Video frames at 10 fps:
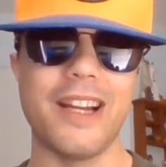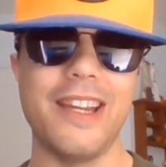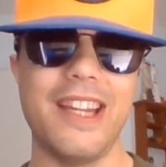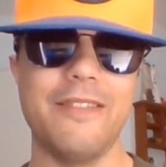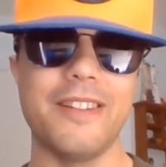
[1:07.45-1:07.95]
I
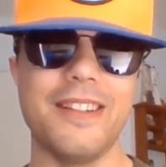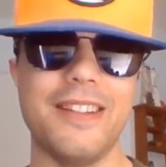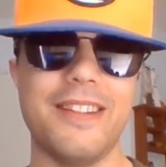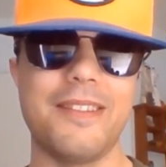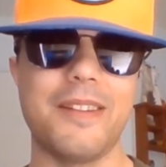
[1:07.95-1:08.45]
can't
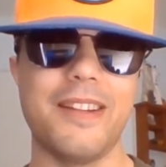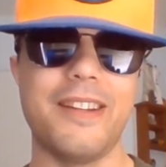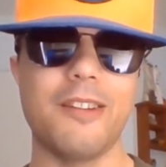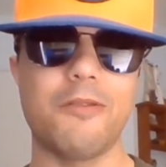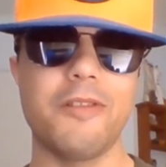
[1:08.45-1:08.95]
even
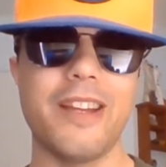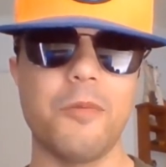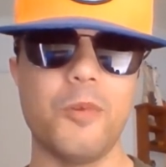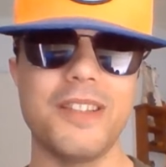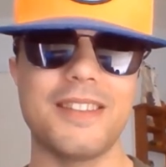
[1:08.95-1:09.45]
get through that
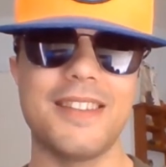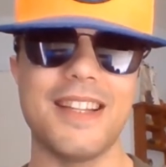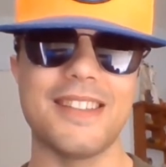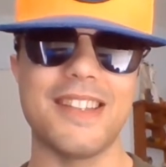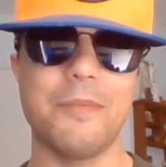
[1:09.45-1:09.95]
one
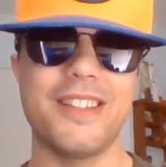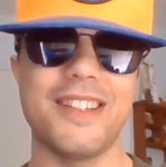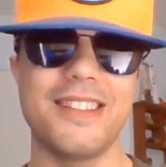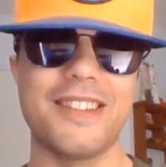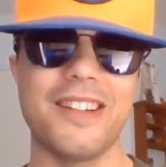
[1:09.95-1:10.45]
sentence. I bet
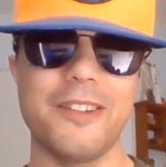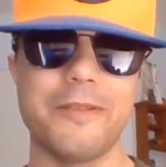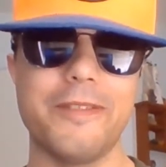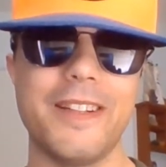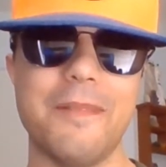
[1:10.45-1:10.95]
you it's going to look
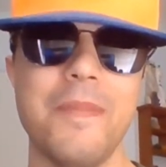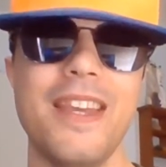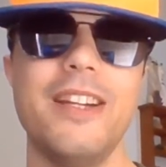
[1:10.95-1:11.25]
funny.